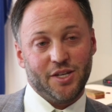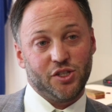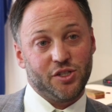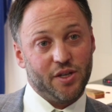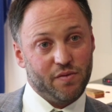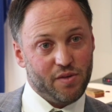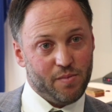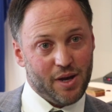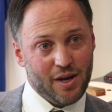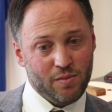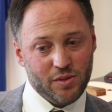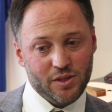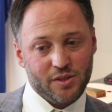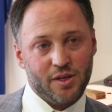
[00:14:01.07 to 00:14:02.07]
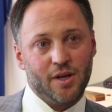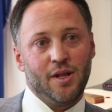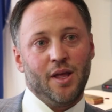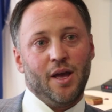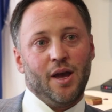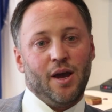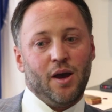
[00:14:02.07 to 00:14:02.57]
Agency of the Bahamas,
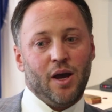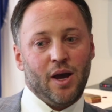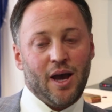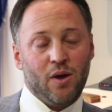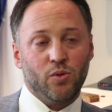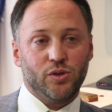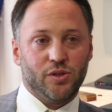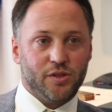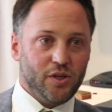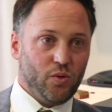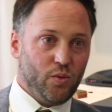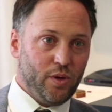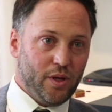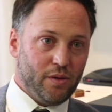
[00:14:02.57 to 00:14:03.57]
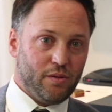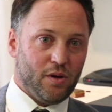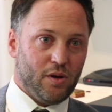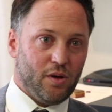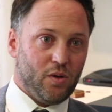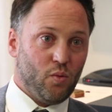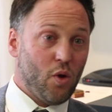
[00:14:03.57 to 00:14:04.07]
how to deal with
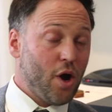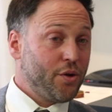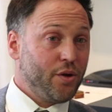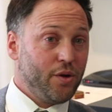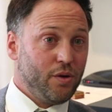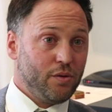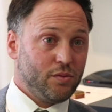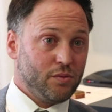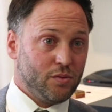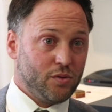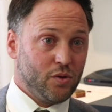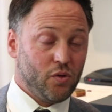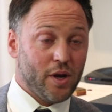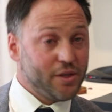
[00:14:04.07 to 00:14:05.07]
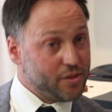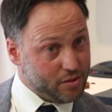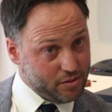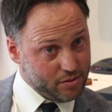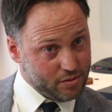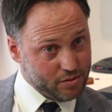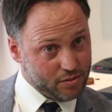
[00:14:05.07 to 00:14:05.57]
a water
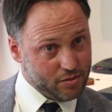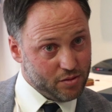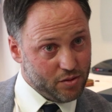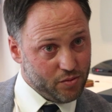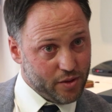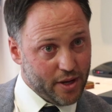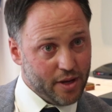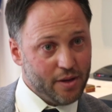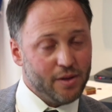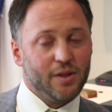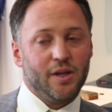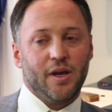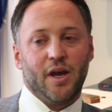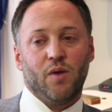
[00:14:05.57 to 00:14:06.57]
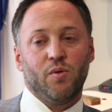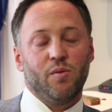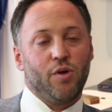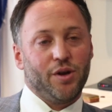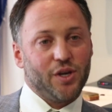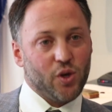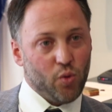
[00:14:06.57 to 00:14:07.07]
crisis. Okay, and we
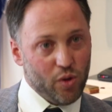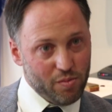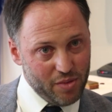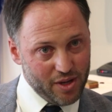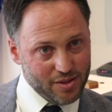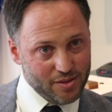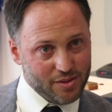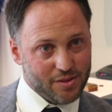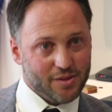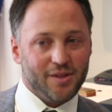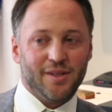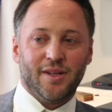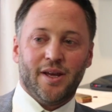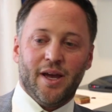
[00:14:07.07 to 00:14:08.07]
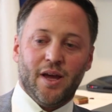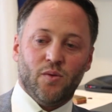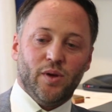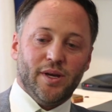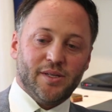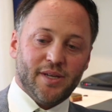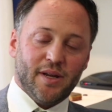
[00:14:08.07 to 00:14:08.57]
brought equipment, and
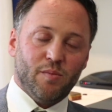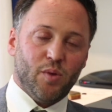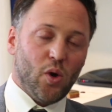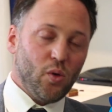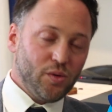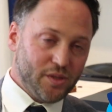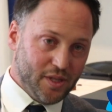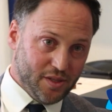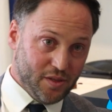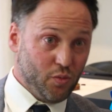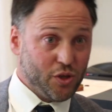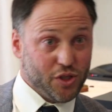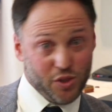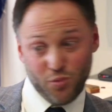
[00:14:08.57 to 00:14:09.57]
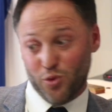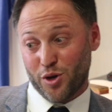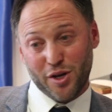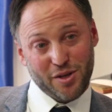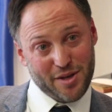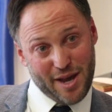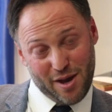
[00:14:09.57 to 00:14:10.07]
we set up a whole system which is
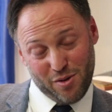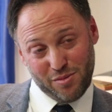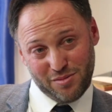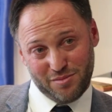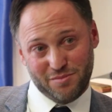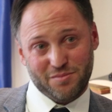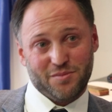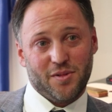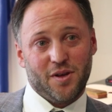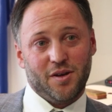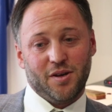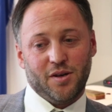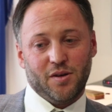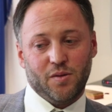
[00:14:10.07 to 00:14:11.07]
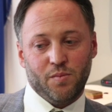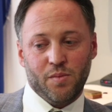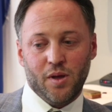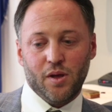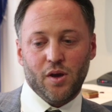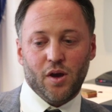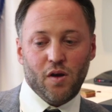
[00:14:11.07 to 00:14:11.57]
working now,
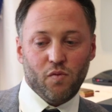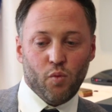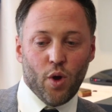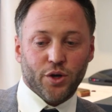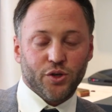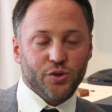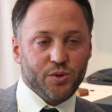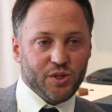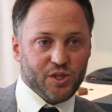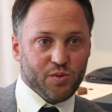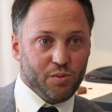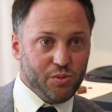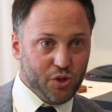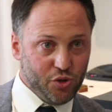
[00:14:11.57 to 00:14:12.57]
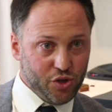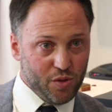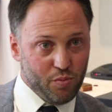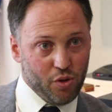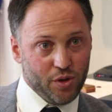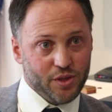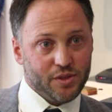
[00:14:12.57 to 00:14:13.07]
of water
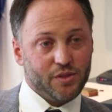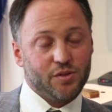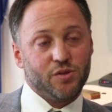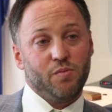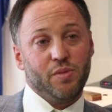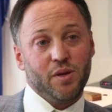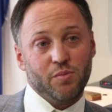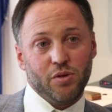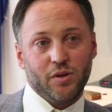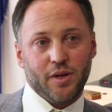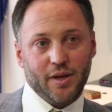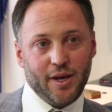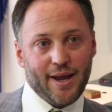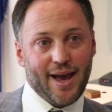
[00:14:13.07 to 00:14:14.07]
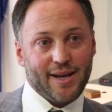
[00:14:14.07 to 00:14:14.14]
distribution points, so people can get